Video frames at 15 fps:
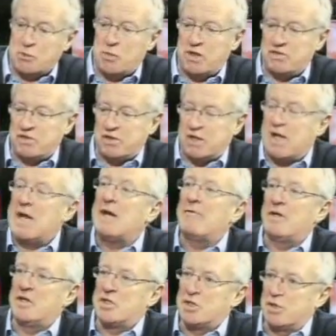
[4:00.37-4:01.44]
went in an air
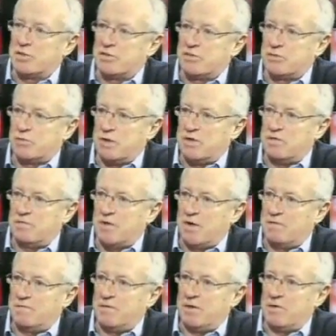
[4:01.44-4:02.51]
raid shelter,
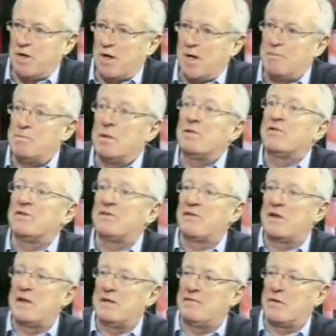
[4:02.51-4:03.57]
25 feet high, built into
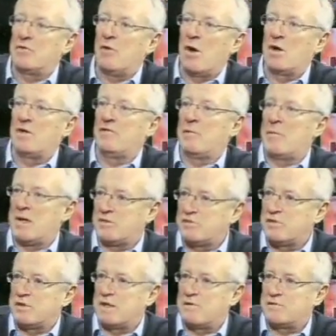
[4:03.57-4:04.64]
the living rock of a
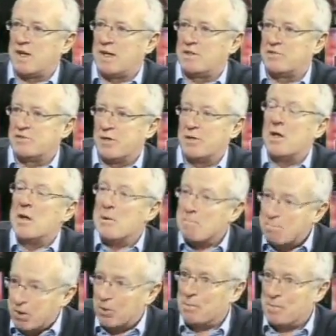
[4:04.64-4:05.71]
mountain in Afghanistan,
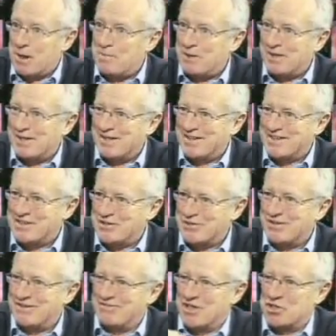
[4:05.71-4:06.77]
built by bin Laden
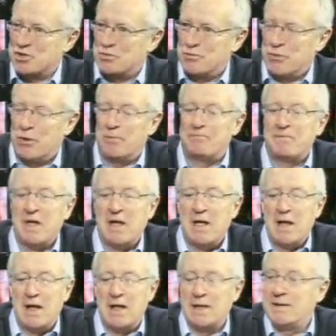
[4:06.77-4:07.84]
during the Russian war,
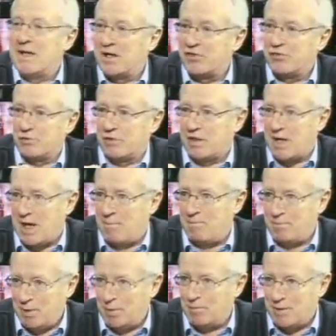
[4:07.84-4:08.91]
next to a
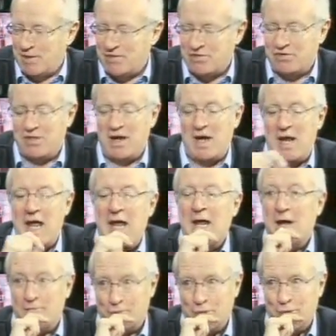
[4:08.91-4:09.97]
camp built by the
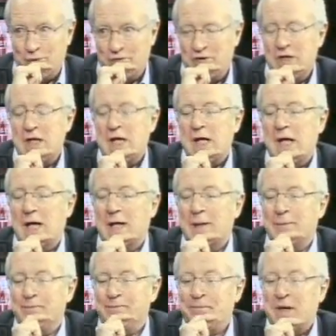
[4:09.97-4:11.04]
CIA, of course.
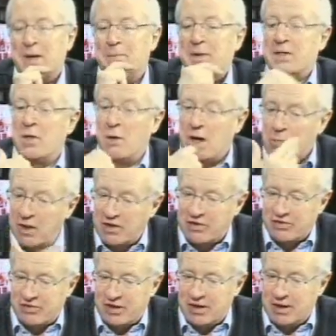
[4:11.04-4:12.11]
But no, I
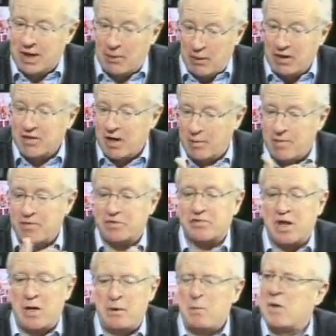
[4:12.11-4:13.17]
went out with this
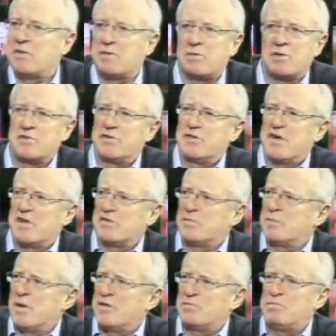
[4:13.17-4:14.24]
guy. We went across the
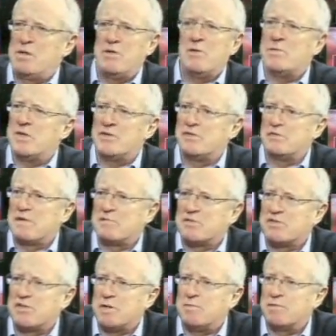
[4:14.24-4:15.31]
desert past pyramids you've never
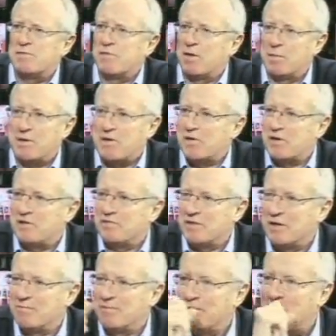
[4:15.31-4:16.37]
seen before. I mean, not
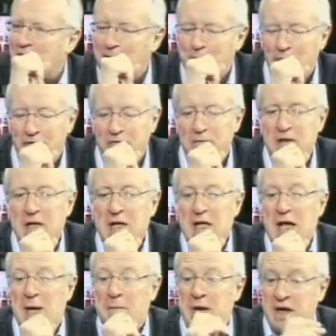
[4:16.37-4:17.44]
even in guidebooks.
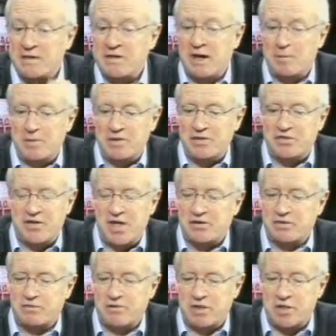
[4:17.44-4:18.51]
And we ended up in this
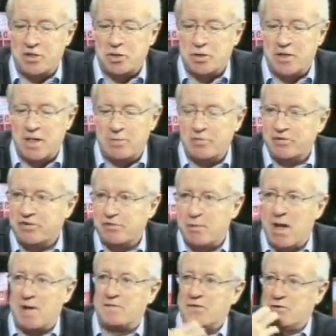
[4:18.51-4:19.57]
desert village, and there was this
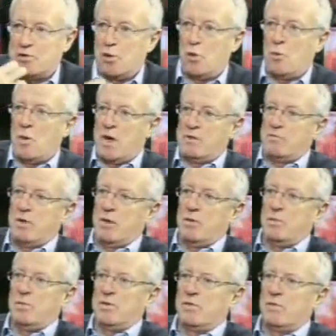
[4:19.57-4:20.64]
man, this long white
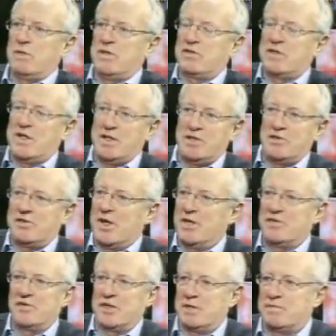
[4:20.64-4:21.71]
robe, with all these kids
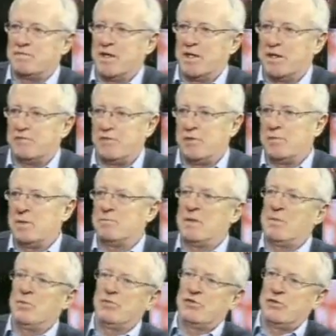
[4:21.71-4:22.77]
dancing in front of him and
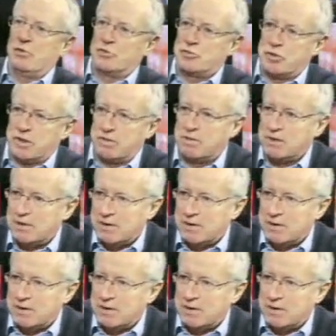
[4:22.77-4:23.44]
people slaughtering